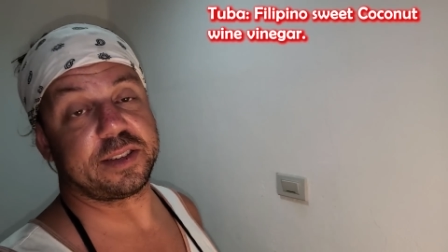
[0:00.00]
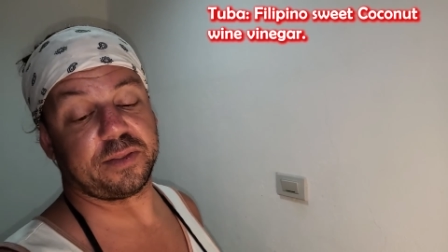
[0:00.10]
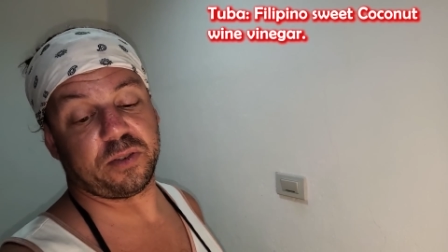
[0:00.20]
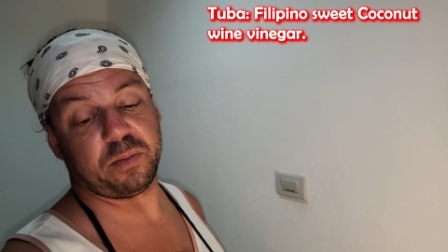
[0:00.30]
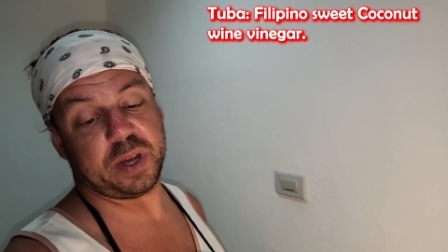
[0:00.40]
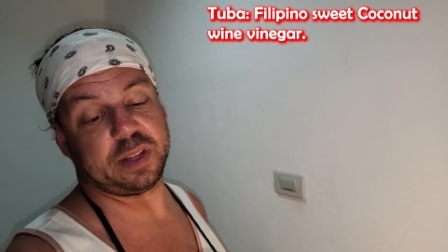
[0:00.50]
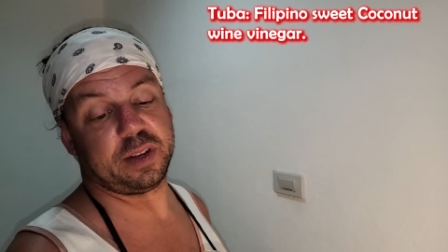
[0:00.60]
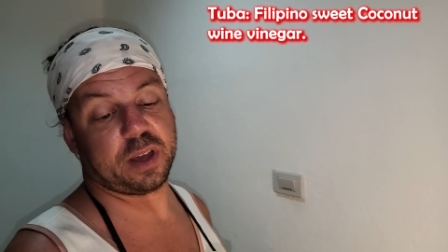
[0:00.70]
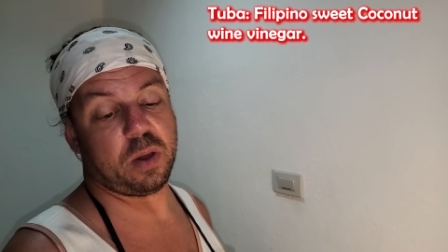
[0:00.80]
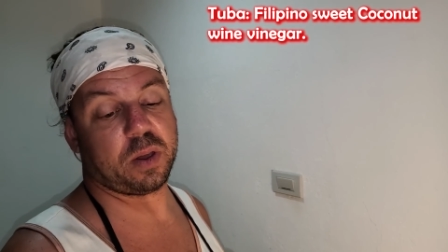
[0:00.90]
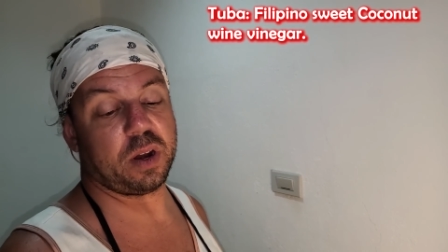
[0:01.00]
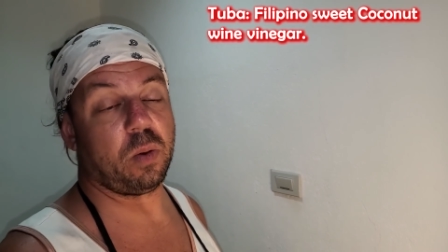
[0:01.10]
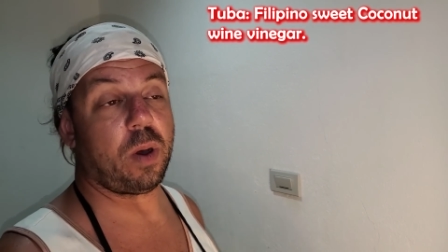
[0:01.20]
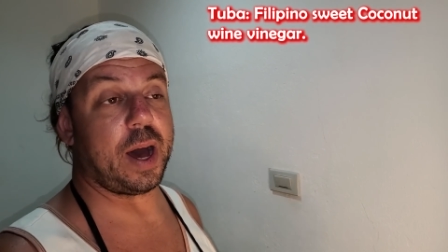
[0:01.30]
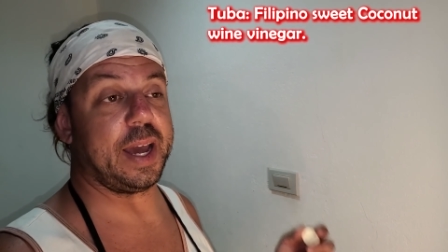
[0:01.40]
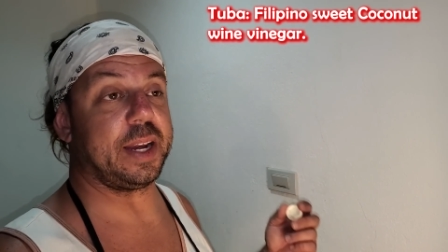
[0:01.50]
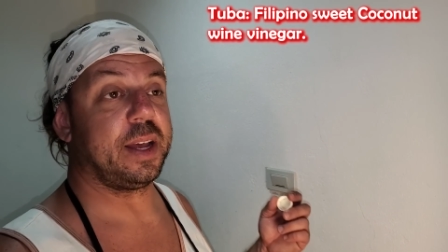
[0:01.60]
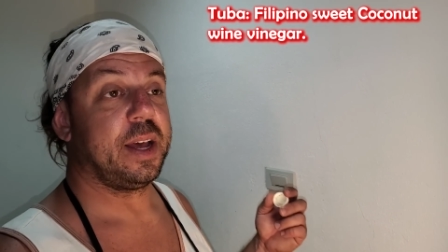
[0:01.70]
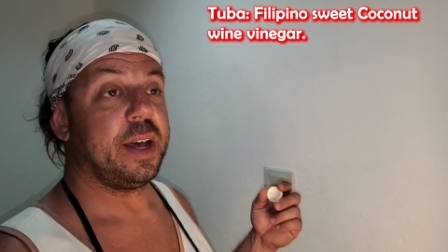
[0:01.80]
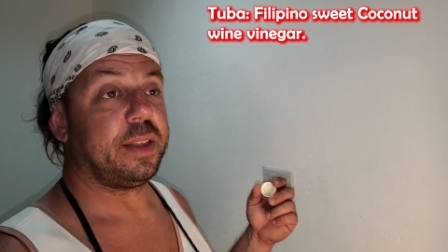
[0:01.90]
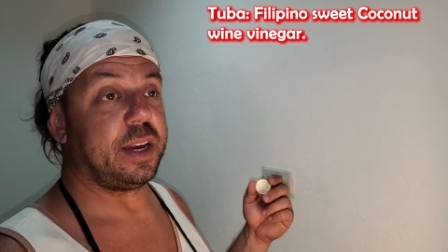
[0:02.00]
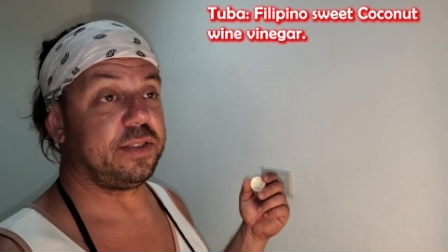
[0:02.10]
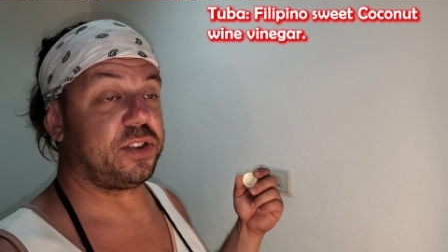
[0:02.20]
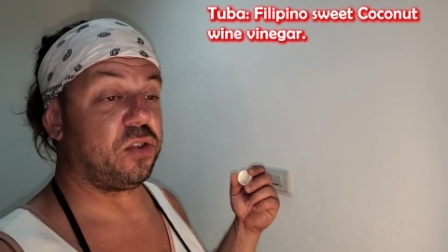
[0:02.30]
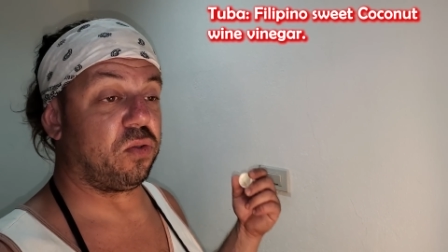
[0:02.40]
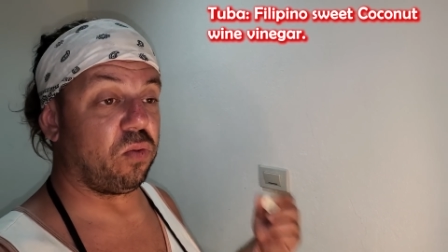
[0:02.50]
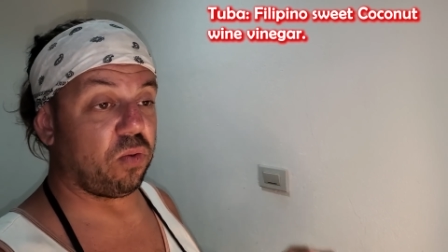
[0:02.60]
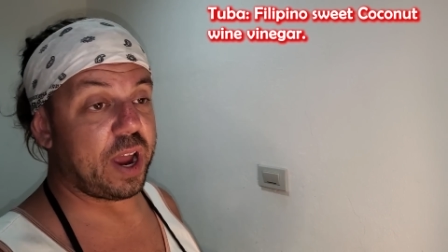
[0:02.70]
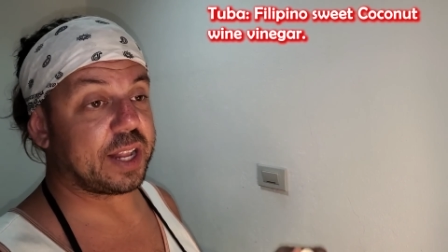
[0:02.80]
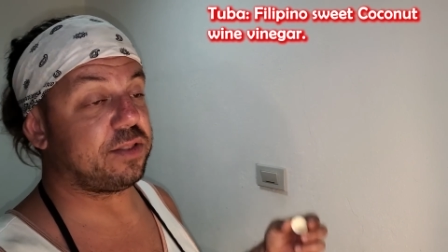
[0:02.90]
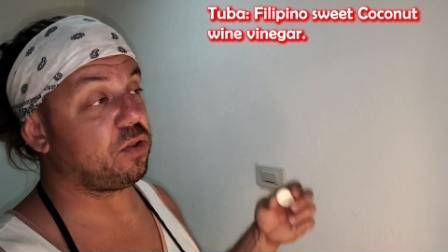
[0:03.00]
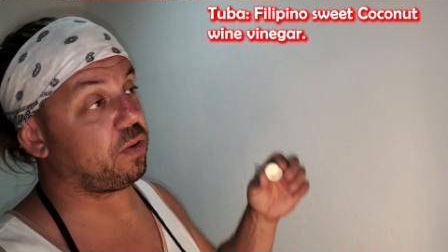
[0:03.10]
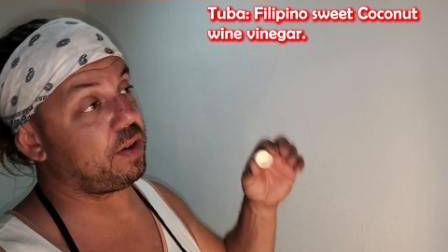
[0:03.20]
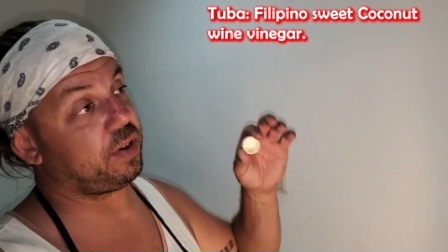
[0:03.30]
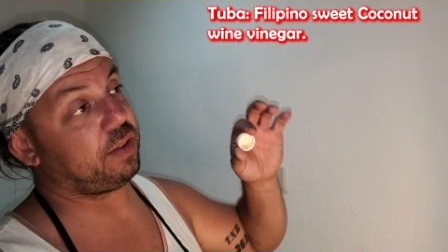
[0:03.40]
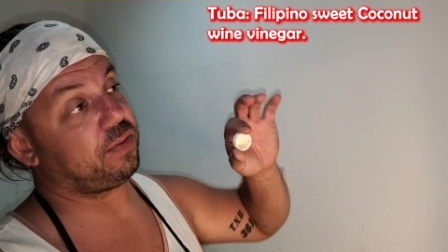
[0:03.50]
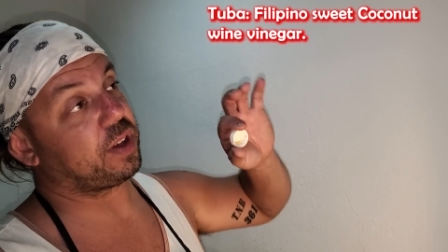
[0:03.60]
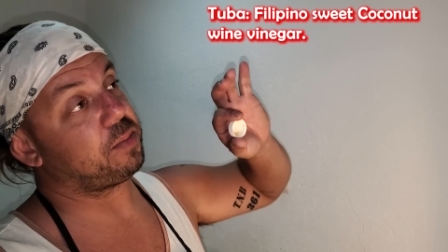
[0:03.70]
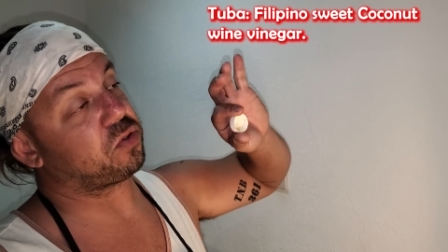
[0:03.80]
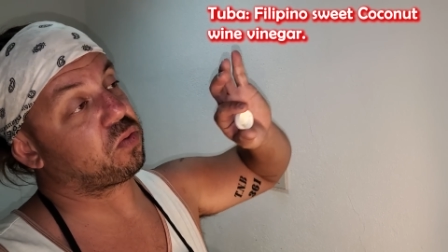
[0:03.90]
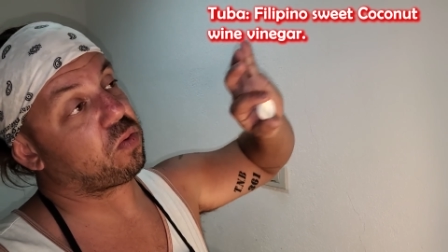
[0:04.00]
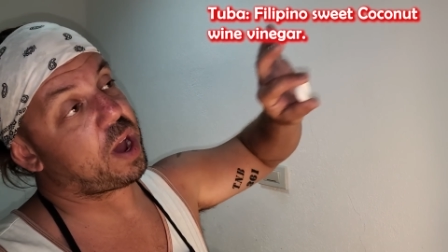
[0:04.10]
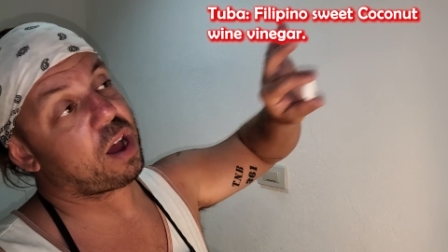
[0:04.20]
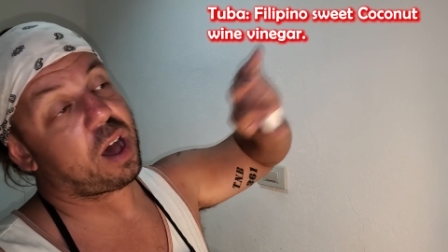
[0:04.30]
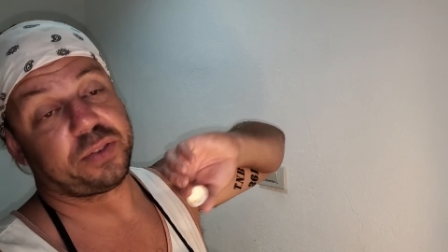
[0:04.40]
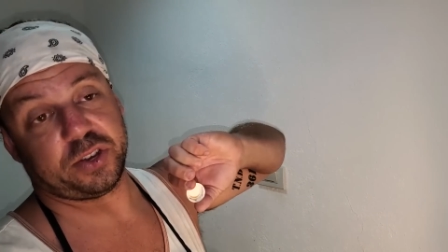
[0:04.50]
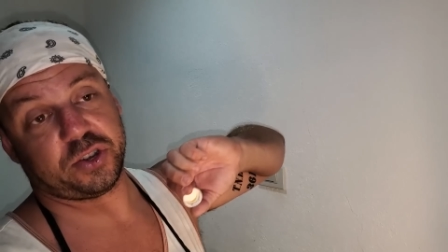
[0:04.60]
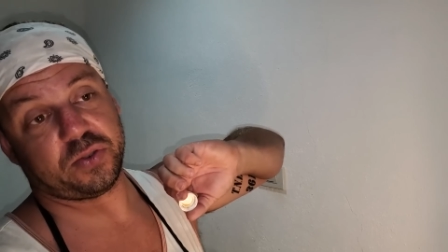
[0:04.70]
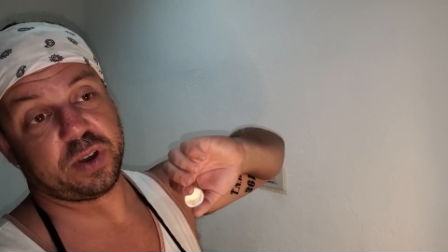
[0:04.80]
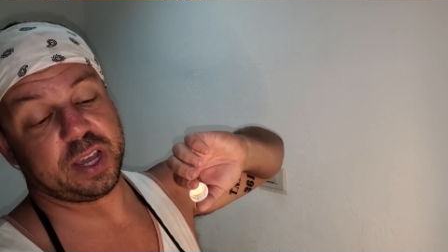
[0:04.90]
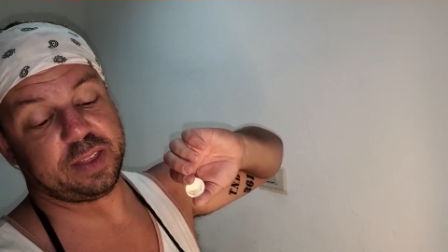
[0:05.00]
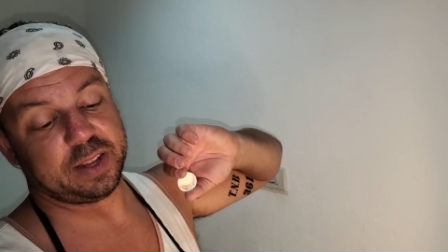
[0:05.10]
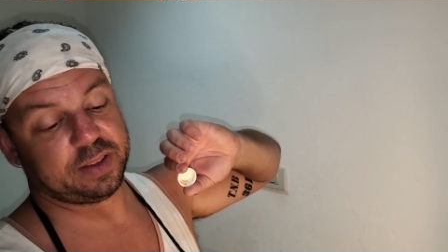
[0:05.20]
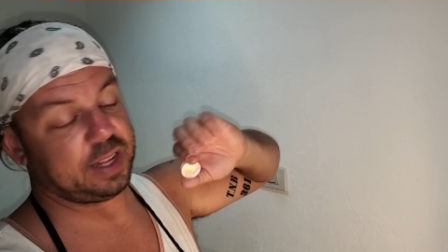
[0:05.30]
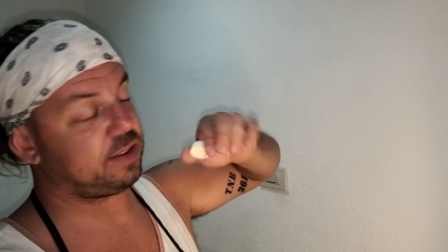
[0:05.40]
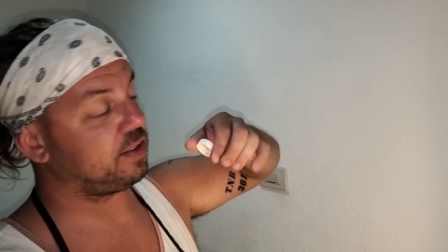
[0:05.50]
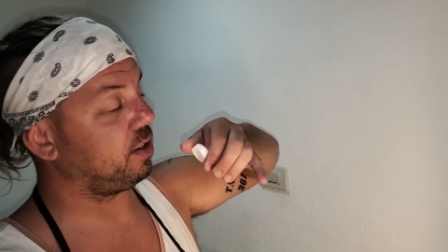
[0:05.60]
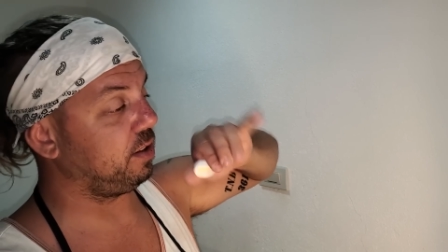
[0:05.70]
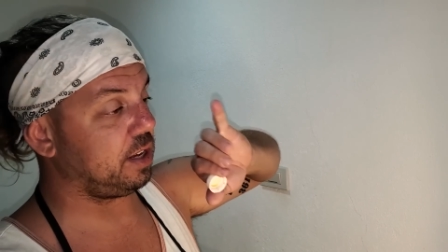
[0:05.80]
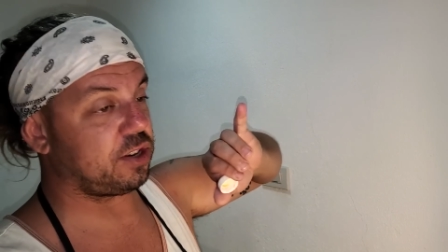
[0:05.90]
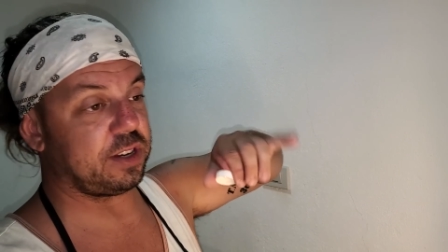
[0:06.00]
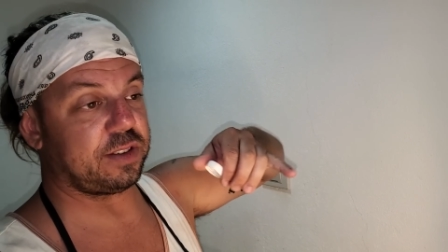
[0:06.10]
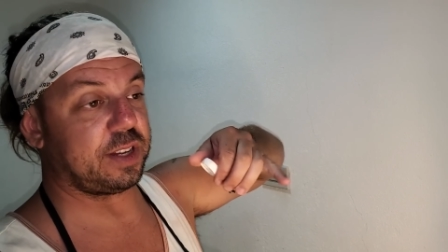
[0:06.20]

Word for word: It's a fermented coconut wine that is direct derivative, comes right off of the tree. It's delicious.